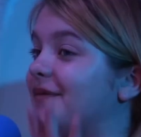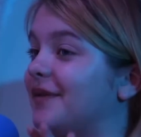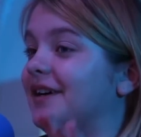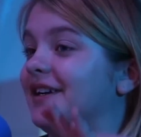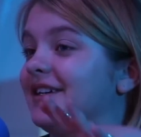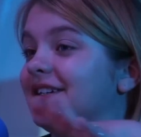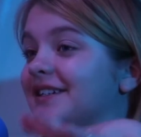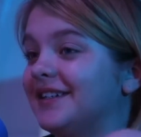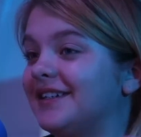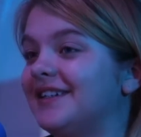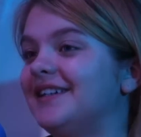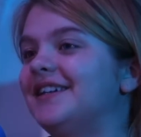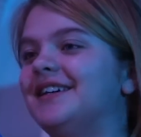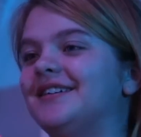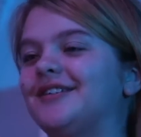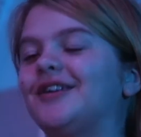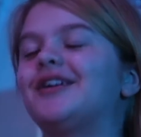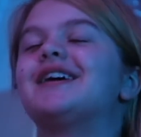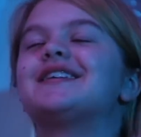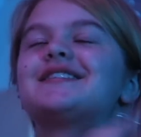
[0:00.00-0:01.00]
Diva.
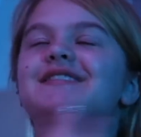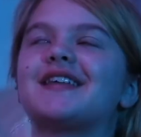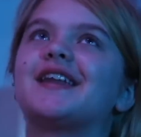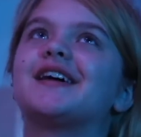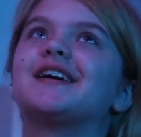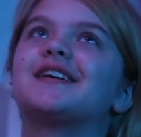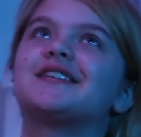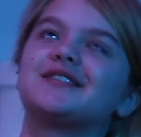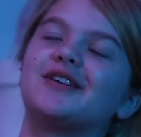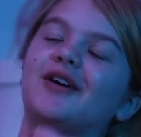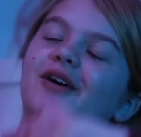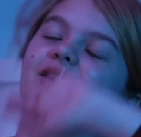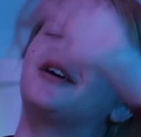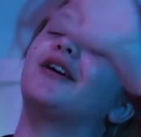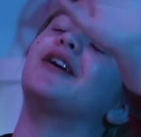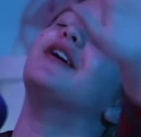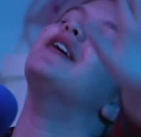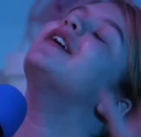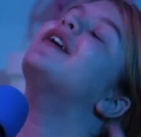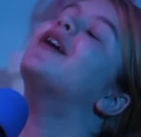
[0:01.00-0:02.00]
Her aesthetics yes.
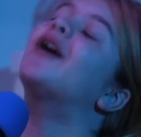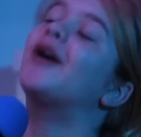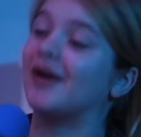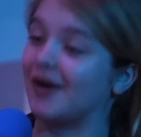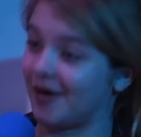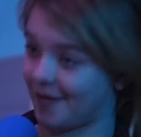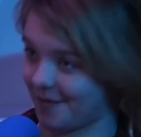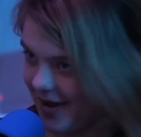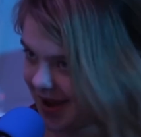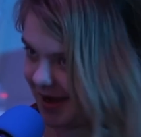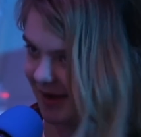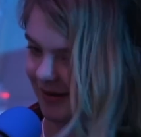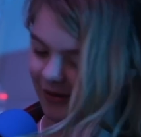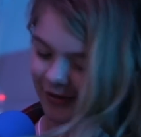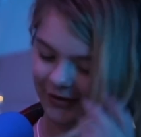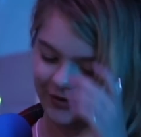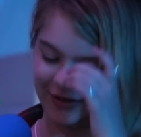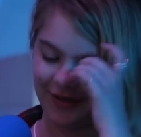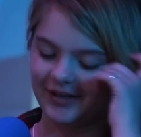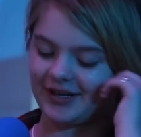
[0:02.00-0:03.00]
are her main
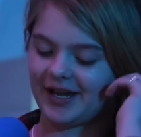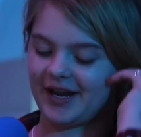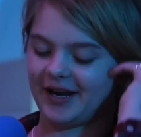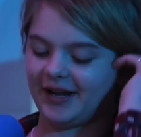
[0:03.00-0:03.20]
allure,